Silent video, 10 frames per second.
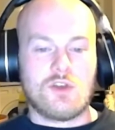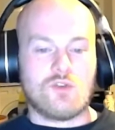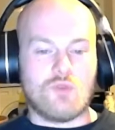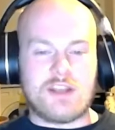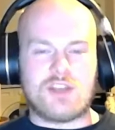
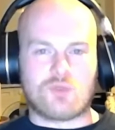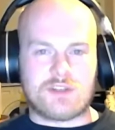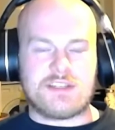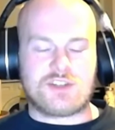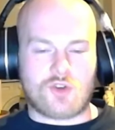really
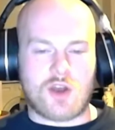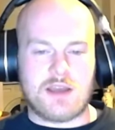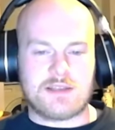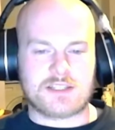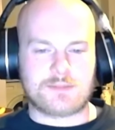gritty
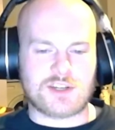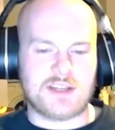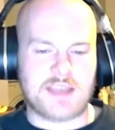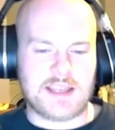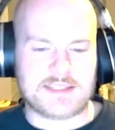tries,
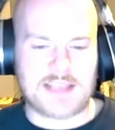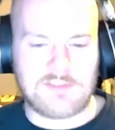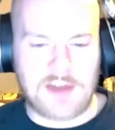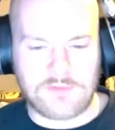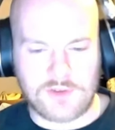especially against
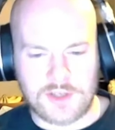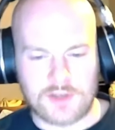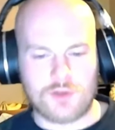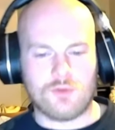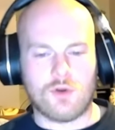South Africa,
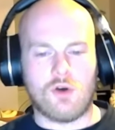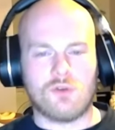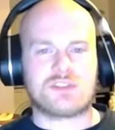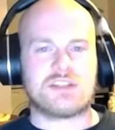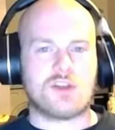who are
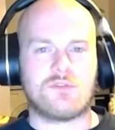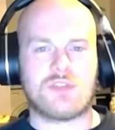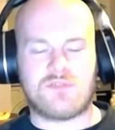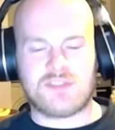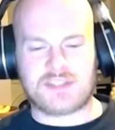obviously known for
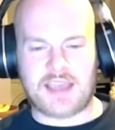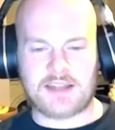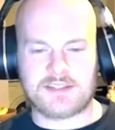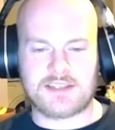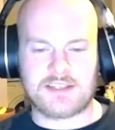their
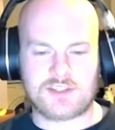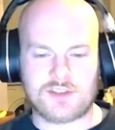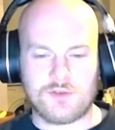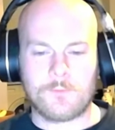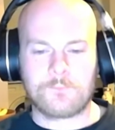physicality,
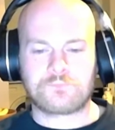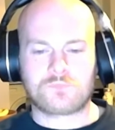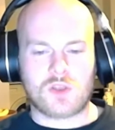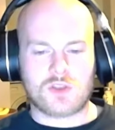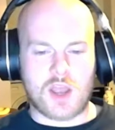to
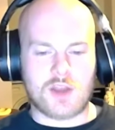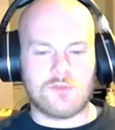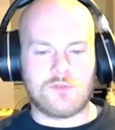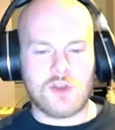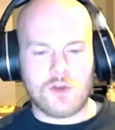kind
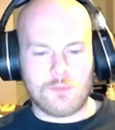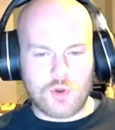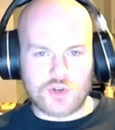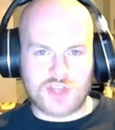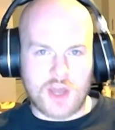of
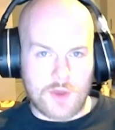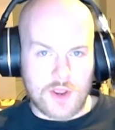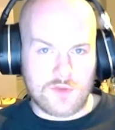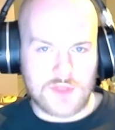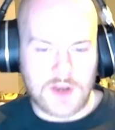push their
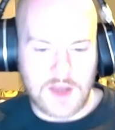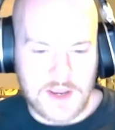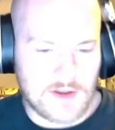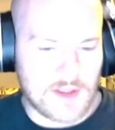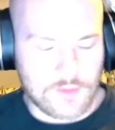way over the
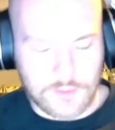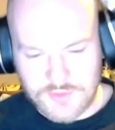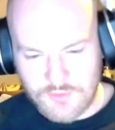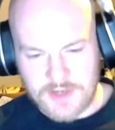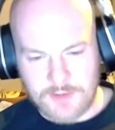line, I thought
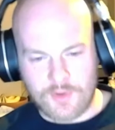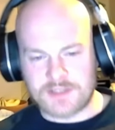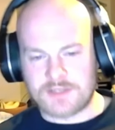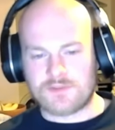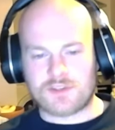was really
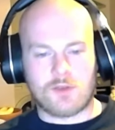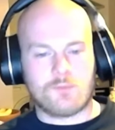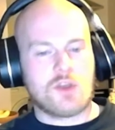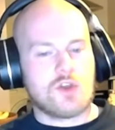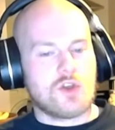impressive. So
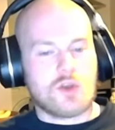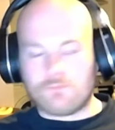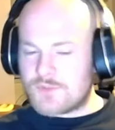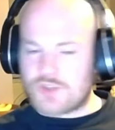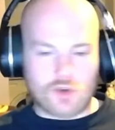
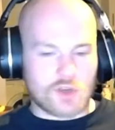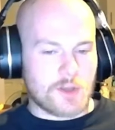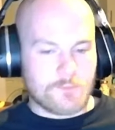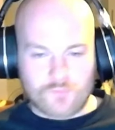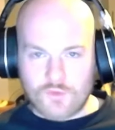
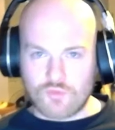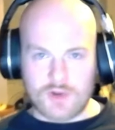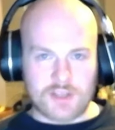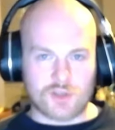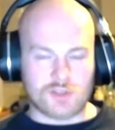Tonga,
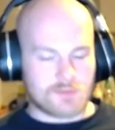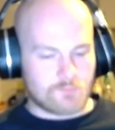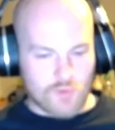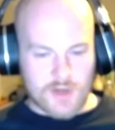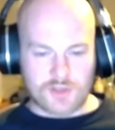really good
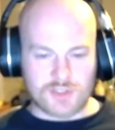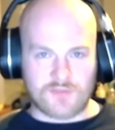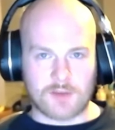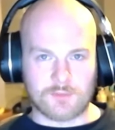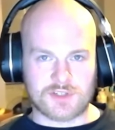
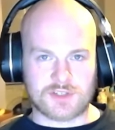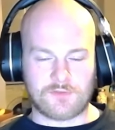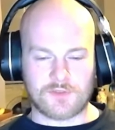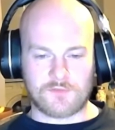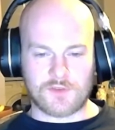development stuff
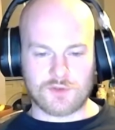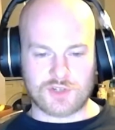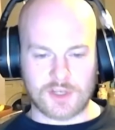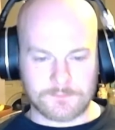for the future.